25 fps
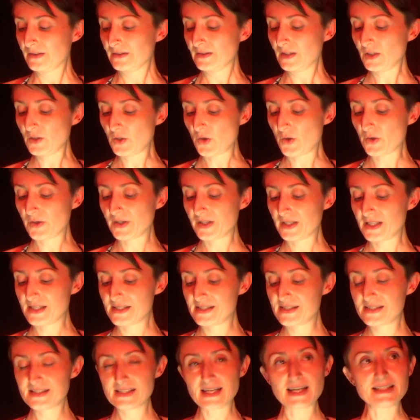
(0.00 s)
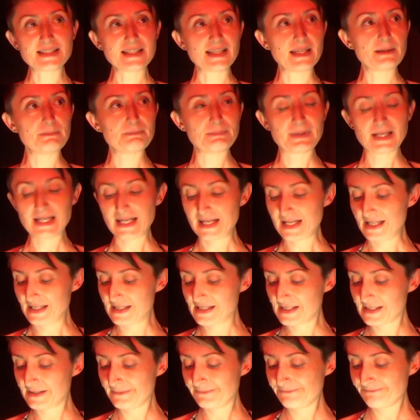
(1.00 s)
The lock is steady in
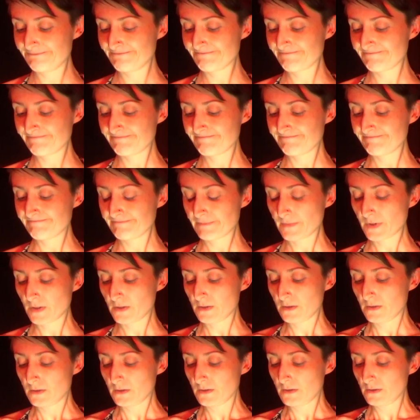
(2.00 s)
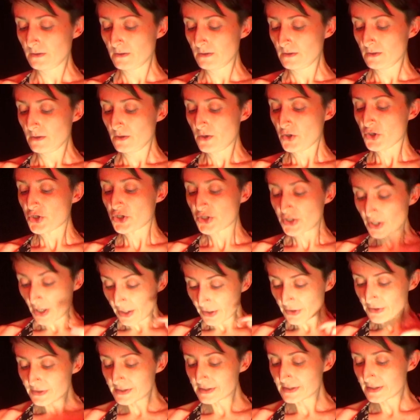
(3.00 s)
place. She
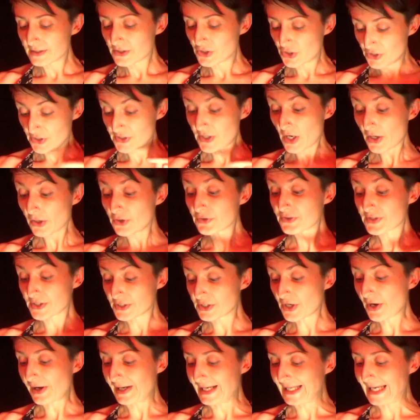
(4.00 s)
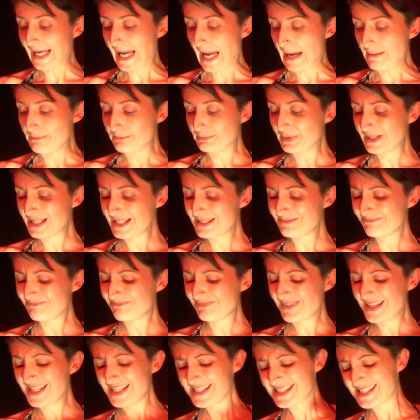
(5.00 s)
dials, she circles the dial again, but it,
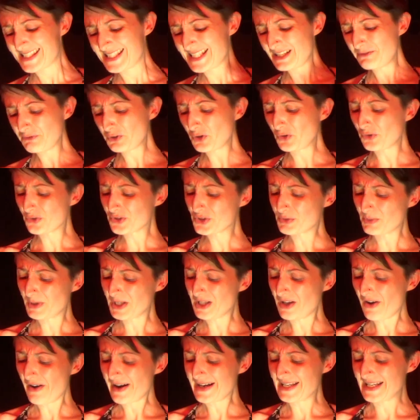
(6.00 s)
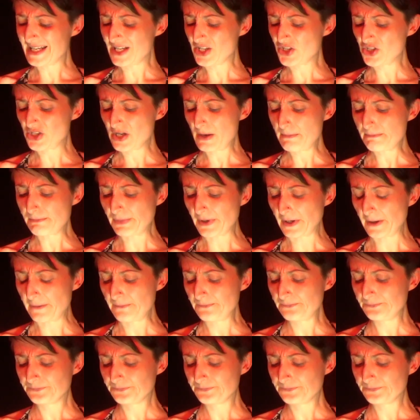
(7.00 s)
it's difficult to align each number.